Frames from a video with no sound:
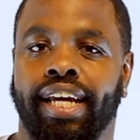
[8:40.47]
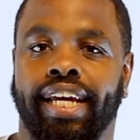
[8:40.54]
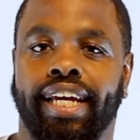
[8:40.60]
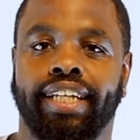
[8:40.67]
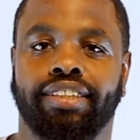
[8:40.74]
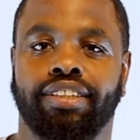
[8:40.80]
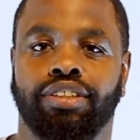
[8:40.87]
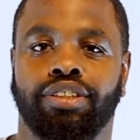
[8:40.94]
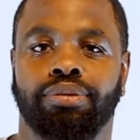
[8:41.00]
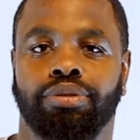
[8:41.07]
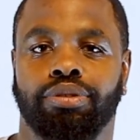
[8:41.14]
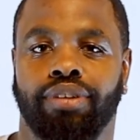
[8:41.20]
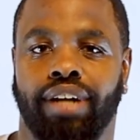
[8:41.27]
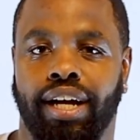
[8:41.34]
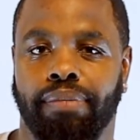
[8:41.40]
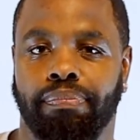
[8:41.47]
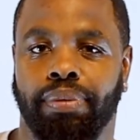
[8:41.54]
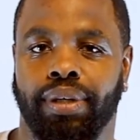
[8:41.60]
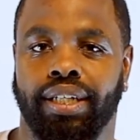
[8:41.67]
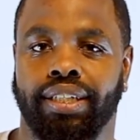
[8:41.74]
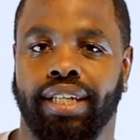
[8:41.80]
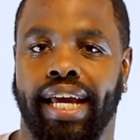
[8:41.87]
Hit the subscribe
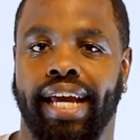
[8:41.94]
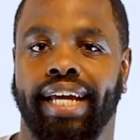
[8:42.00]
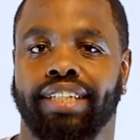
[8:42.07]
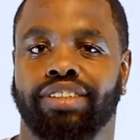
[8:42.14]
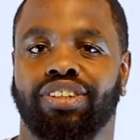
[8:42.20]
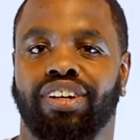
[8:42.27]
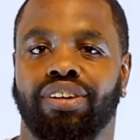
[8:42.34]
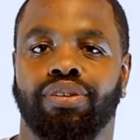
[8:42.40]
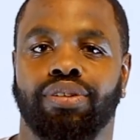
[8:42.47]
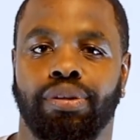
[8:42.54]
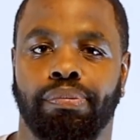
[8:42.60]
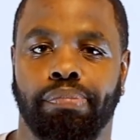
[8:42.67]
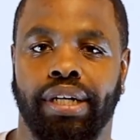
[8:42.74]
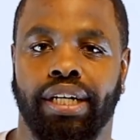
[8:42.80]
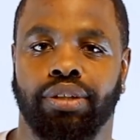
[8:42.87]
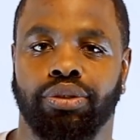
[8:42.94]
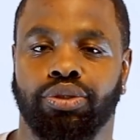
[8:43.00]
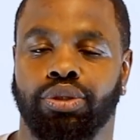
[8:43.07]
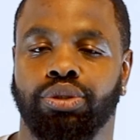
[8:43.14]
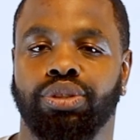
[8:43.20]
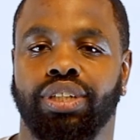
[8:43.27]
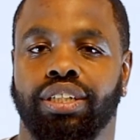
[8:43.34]
button and turn on the bell so
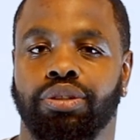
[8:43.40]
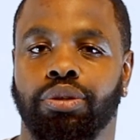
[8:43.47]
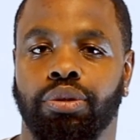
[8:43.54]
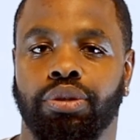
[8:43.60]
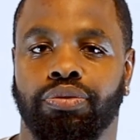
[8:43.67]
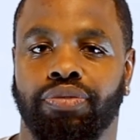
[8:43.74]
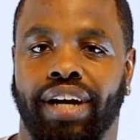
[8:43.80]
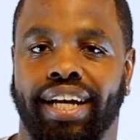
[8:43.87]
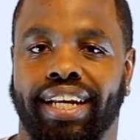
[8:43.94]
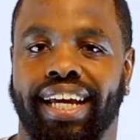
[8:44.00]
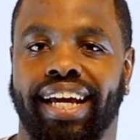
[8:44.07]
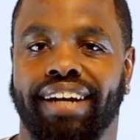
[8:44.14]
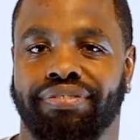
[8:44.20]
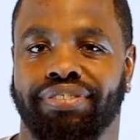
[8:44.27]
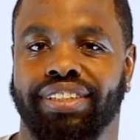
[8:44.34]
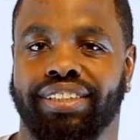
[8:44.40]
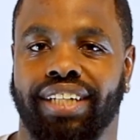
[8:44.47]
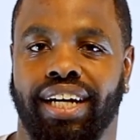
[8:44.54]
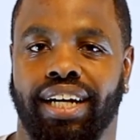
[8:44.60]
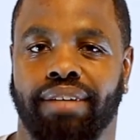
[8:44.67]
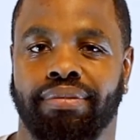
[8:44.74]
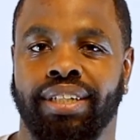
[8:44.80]
you get notified every
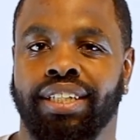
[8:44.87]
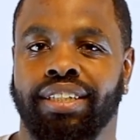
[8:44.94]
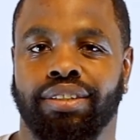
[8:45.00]
time